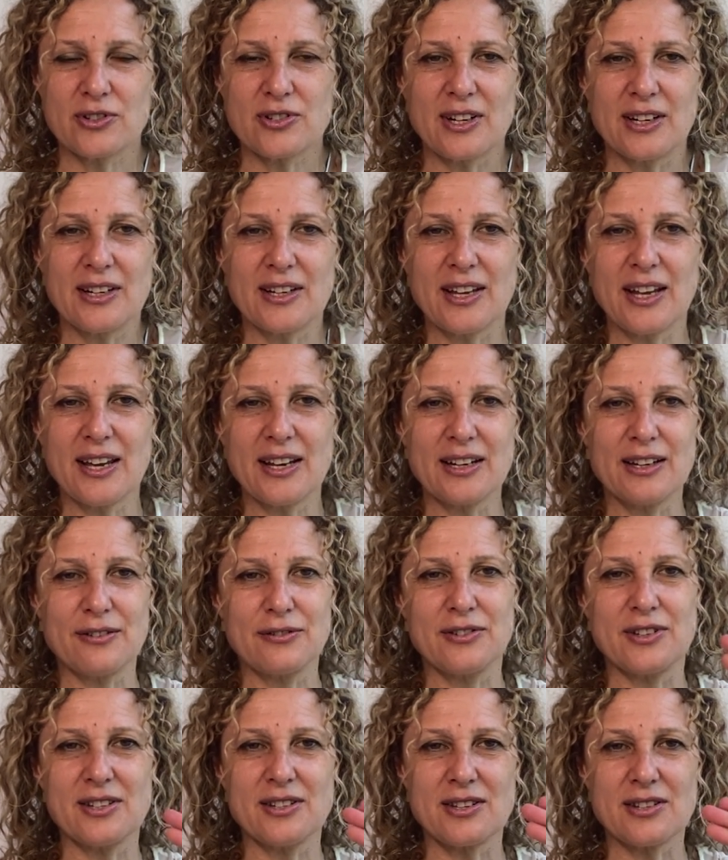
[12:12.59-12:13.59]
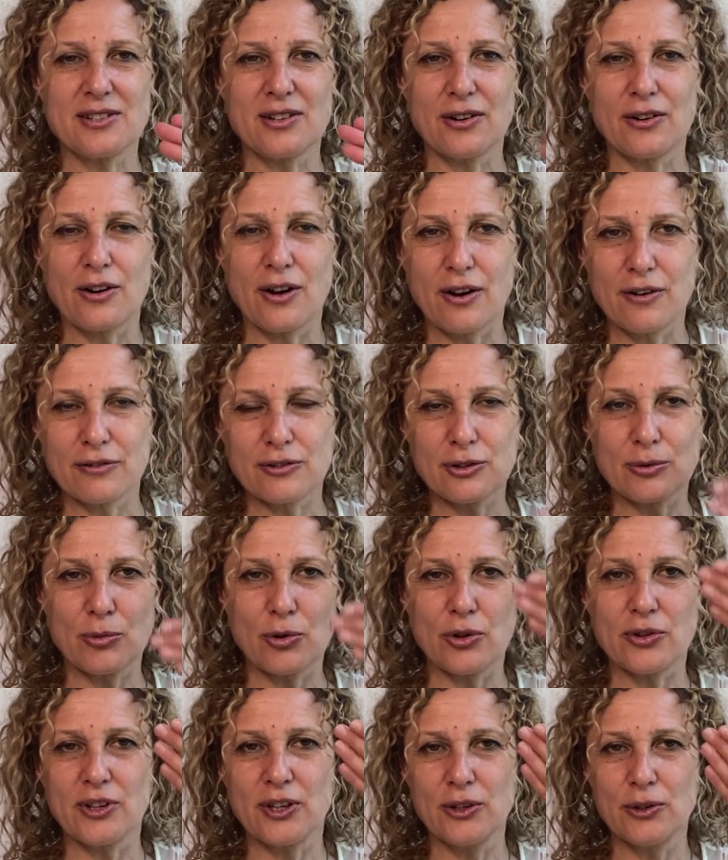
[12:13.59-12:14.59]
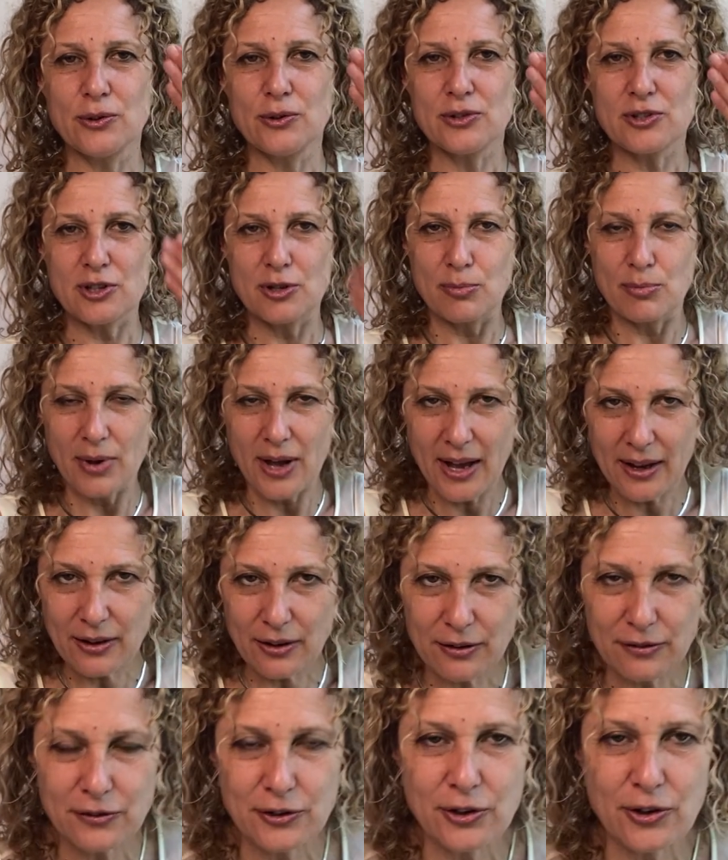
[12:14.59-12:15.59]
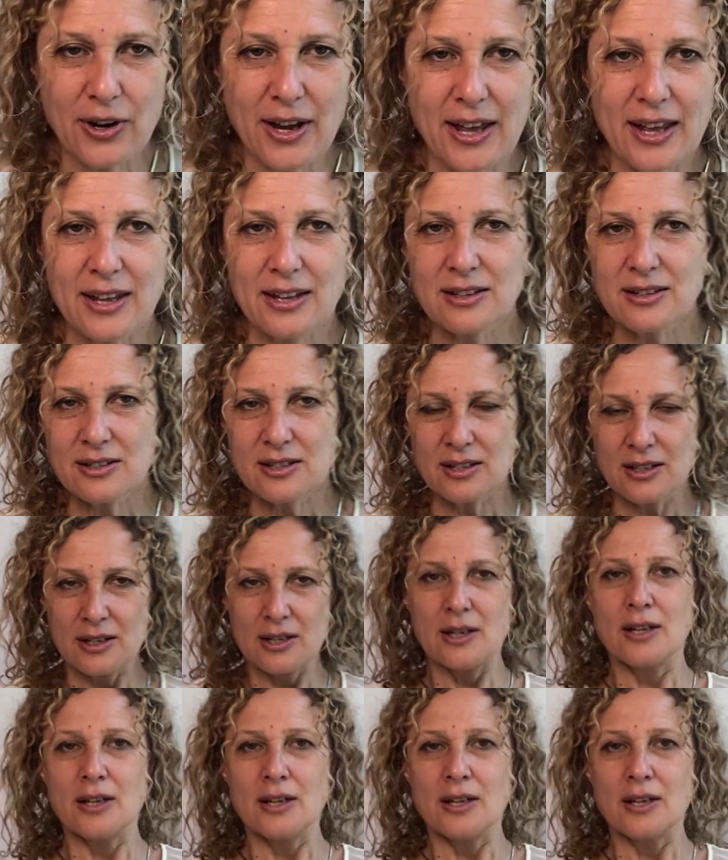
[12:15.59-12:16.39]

And again, if this is uncomfortable, then use the back of your hand.